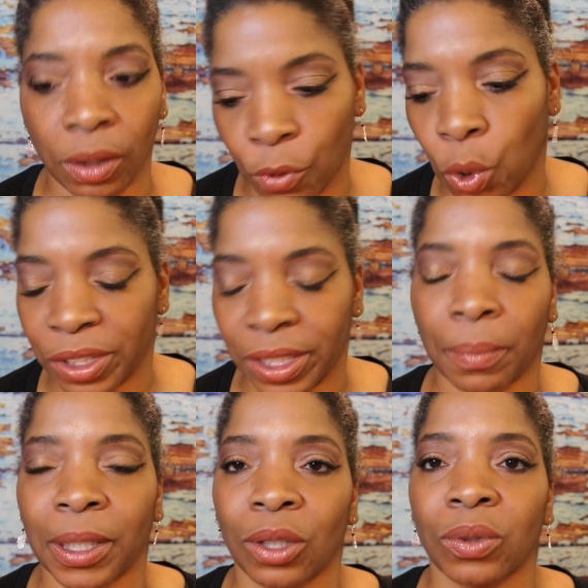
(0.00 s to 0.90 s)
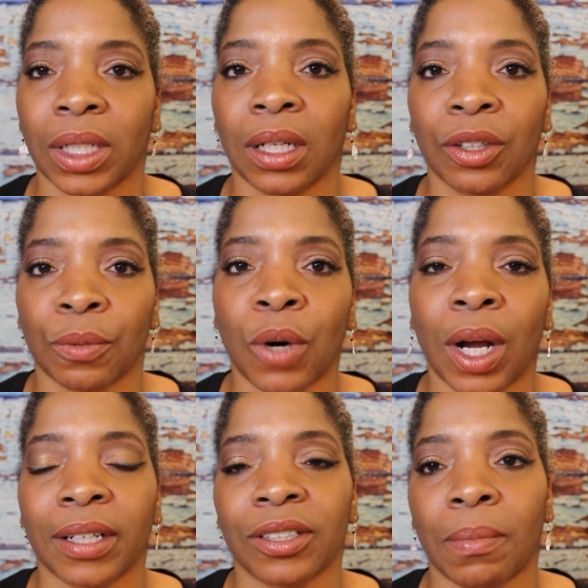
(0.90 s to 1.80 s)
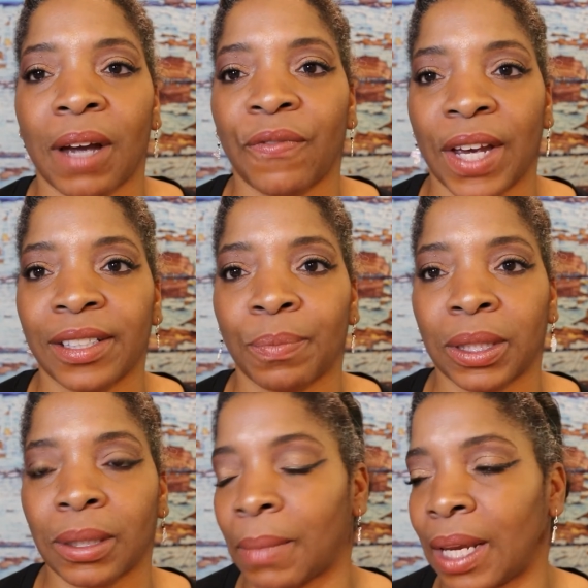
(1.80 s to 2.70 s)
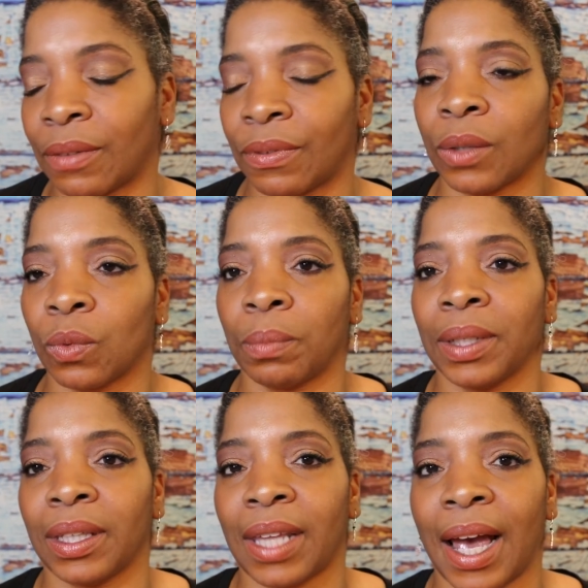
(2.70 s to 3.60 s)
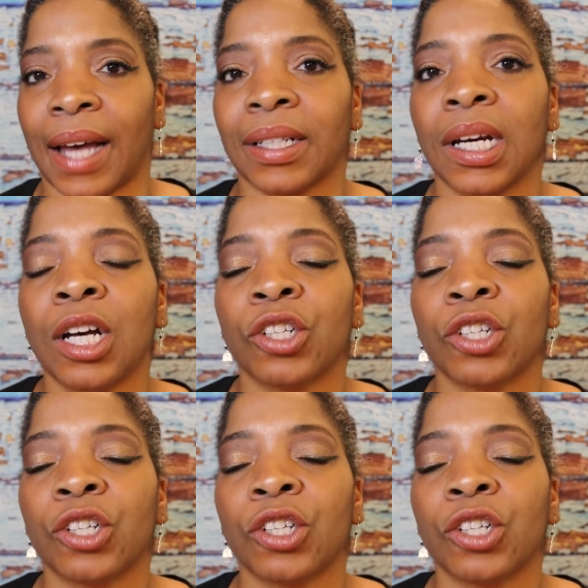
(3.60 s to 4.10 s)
Of course, I'll be using other products on my face, but the main event will be that.